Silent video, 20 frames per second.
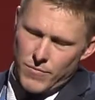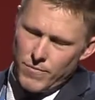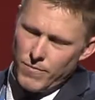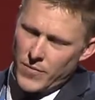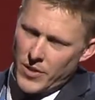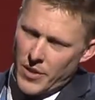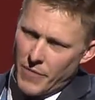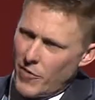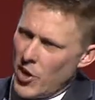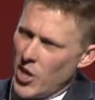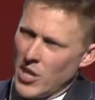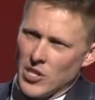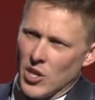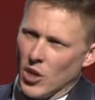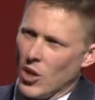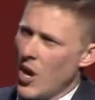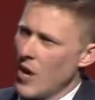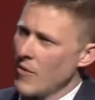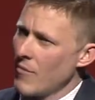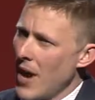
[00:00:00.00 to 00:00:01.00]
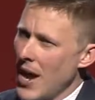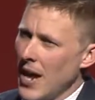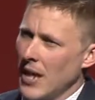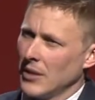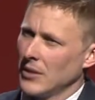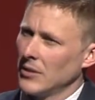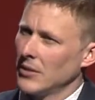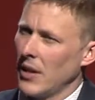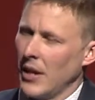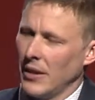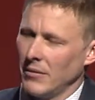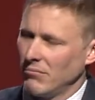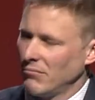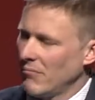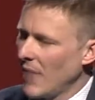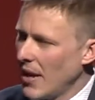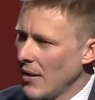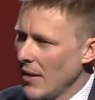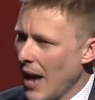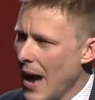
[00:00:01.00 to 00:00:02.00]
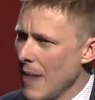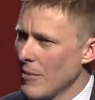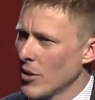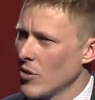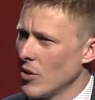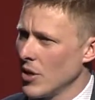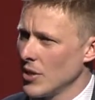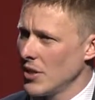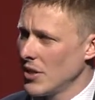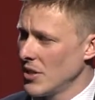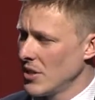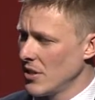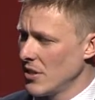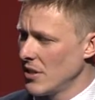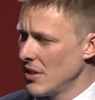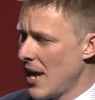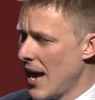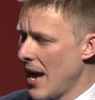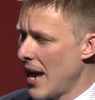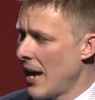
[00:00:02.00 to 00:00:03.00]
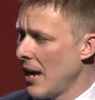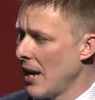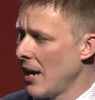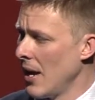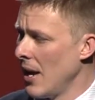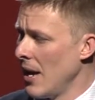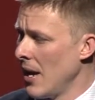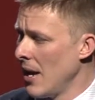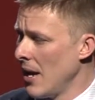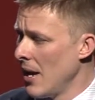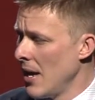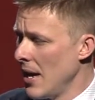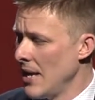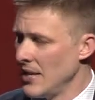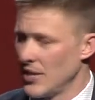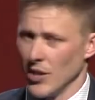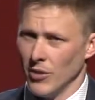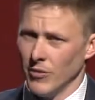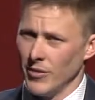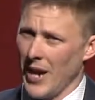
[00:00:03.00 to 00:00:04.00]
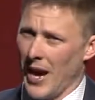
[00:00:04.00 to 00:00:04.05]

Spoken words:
converting to light rail and harbour crossings in Silverdale,